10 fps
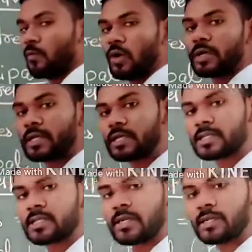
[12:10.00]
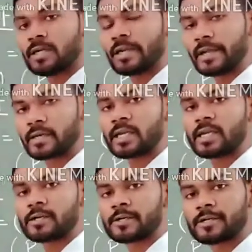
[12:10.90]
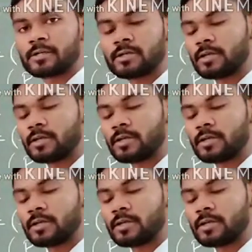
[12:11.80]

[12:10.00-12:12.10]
What is the rate?